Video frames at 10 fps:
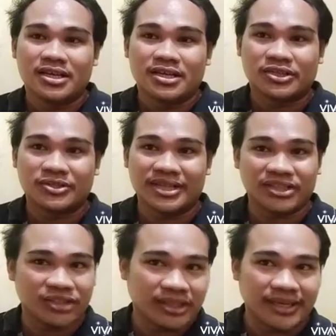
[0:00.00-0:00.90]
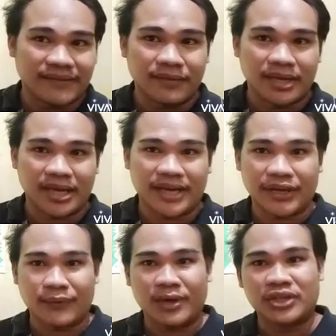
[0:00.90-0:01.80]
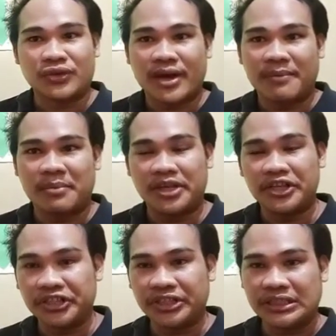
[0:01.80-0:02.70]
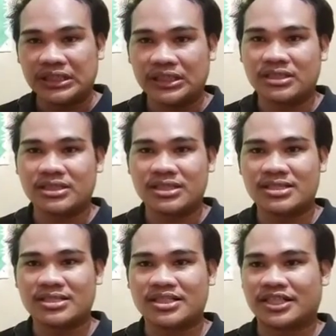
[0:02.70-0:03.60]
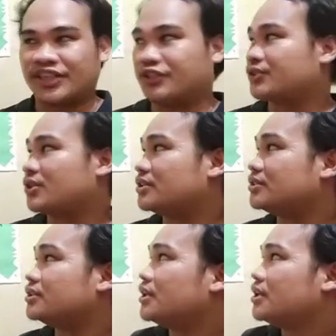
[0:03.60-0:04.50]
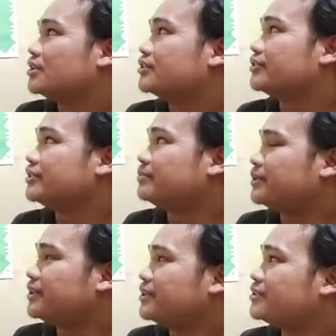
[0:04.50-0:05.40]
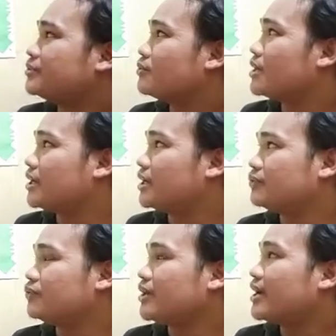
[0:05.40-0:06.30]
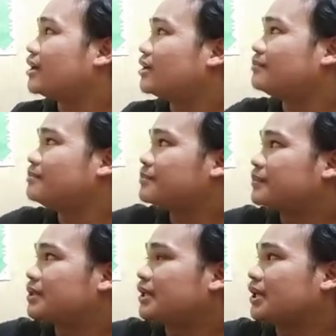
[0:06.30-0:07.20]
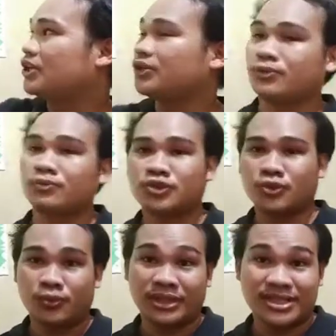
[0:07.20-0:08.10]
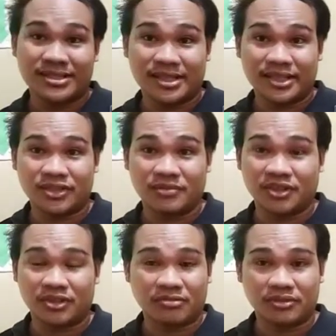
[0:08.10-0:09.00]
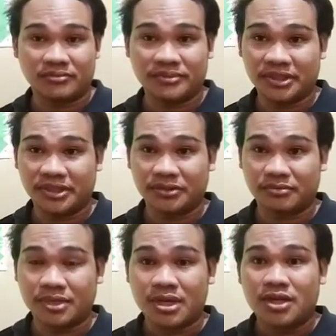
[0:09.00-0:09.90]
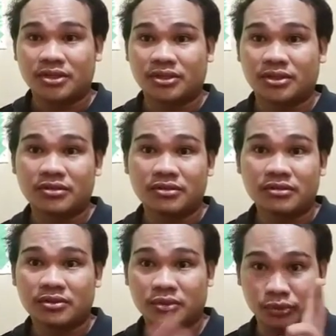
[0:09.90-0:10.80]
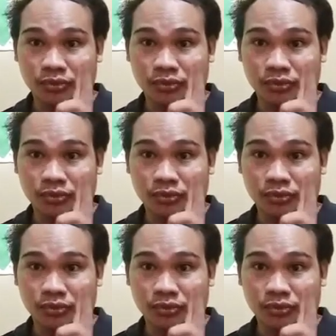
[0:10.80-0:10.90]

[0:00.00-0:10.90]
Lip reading: so that we can apply what you have learned in this discussion. So the first one, we have helium. So what is the atomic number of helium? So 2.